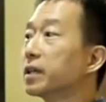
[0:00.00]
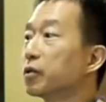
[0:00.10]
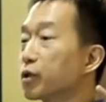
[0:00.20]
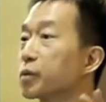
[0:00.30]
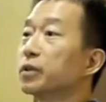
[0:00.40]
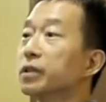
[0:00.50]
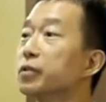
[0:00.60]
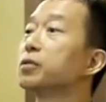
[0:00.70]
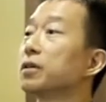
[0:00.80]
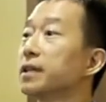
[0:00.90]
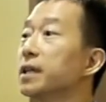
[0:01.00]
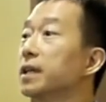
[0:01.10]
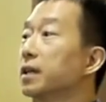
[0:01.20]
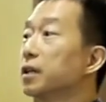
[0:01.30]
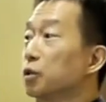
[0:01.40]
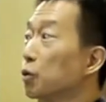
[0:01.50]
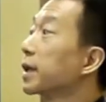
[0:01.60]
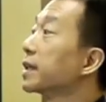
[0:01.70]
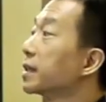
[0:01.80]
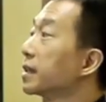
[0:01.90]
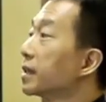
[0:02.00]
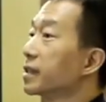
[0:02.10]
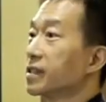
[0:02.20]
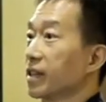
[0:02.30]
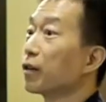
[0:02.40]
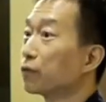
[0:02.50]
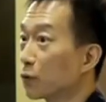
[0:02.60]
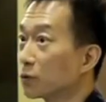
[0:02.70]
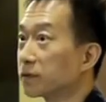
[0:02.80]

was produced on a Nokia cell phone.